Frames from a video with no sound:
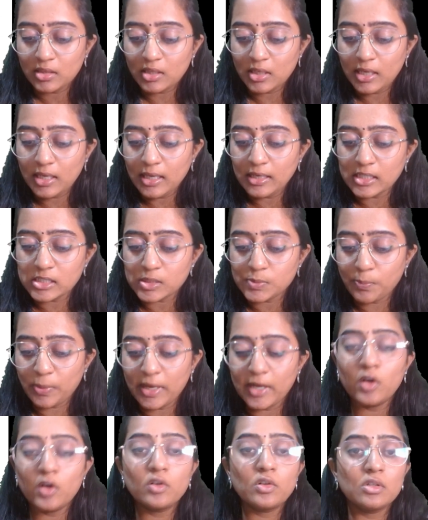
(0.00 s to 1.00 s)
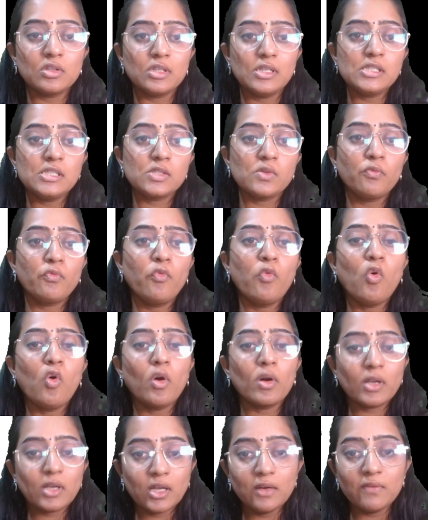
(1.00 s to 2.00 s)
3 years prior to this,
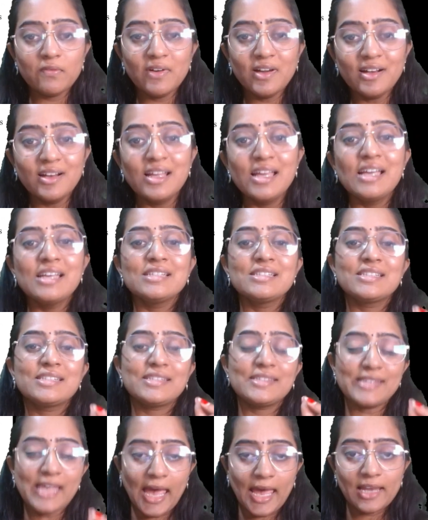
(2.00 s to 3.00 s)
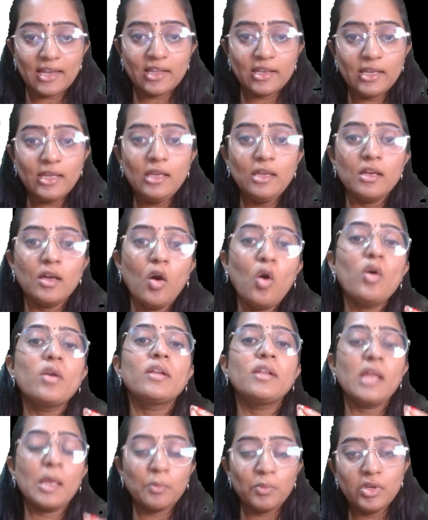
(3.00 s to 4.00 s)
whatever salary or
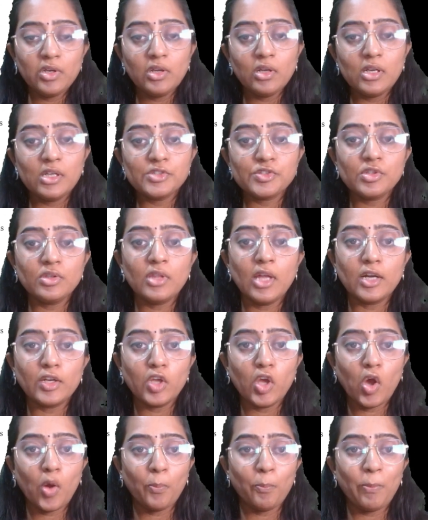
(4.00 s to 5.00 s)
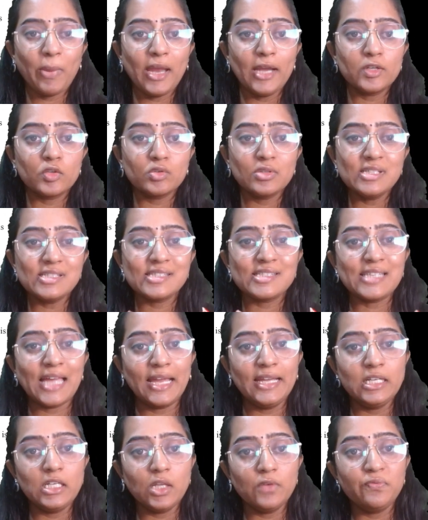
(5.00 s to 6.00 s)
remuneration that you have paid to the
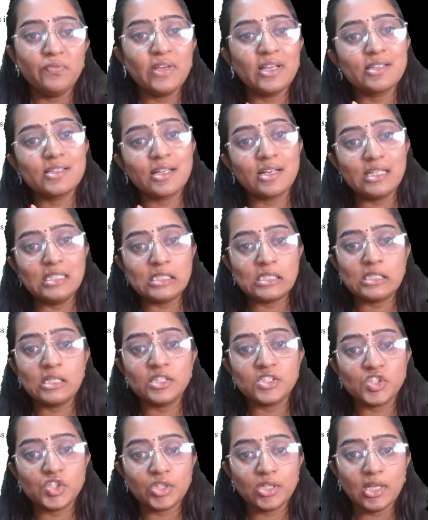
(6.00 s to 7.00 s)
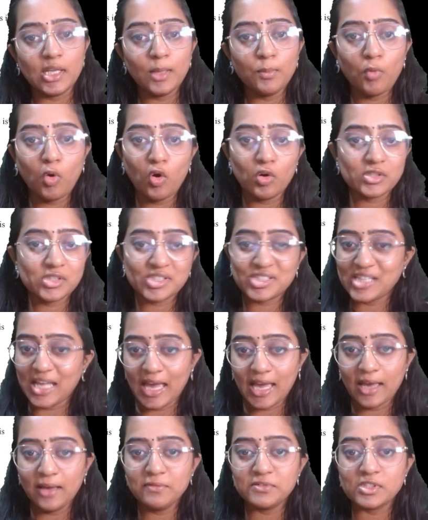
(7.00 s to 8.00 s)
scientific research team or
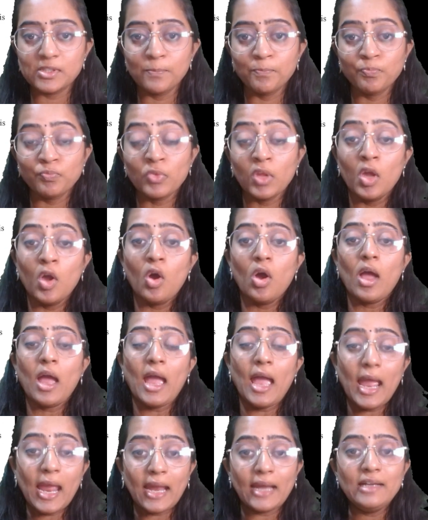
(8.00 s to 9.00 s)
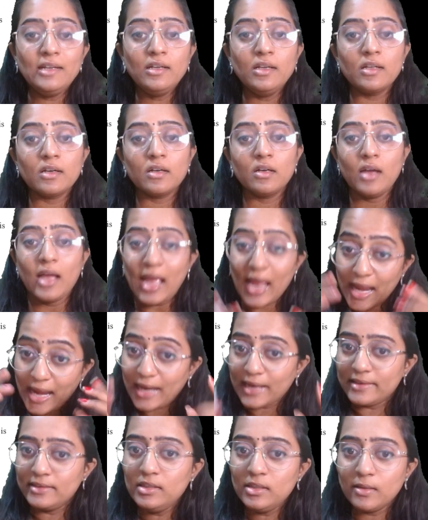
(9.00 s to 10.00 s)
staffs, and
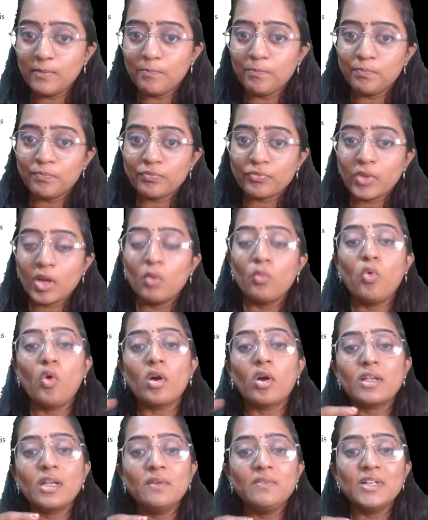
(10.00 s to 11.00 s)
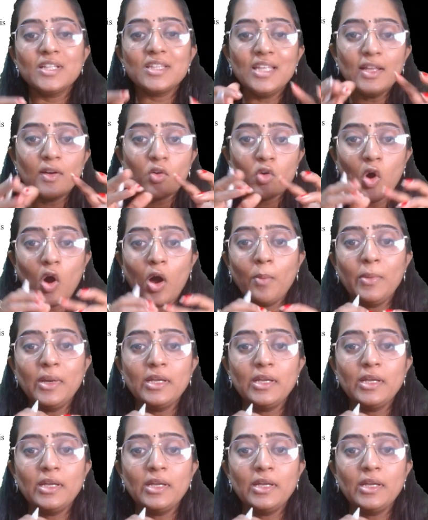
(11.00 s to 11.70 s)
whatever the raw